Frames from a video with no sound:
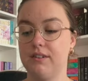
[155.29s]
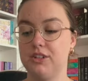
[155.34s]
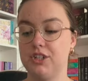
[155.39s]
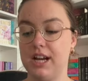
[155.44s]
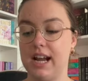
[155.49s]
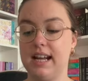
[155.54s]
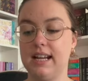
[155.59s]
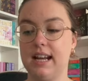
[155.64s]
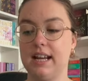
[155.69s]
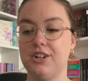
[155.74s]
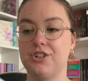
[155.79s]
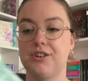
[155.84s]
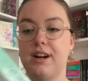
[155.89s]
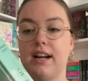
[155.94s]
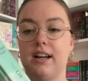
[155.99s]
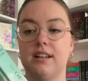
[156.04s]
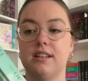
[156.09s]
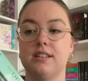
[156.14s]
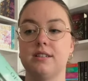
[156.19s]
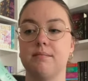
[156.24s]
Jade and
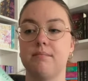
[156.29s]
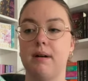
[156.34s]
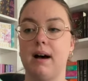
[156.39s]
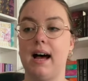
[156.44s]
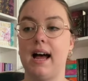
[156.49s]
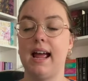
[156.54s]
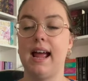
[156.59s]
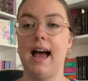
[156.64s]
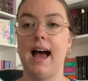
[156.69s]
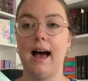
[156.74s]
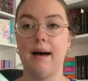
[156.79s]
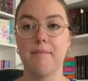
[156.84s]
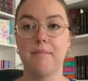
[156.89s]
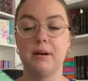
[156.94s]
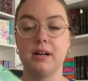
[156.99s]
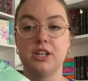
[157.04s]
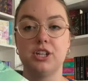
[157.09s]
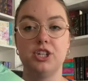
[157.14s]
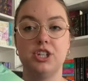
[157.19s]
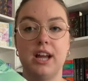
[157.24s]
Dragons by
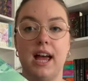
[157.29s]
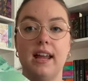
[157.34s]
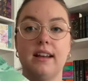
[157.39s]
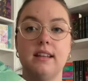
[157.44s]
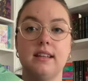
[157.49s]
Amber Shen.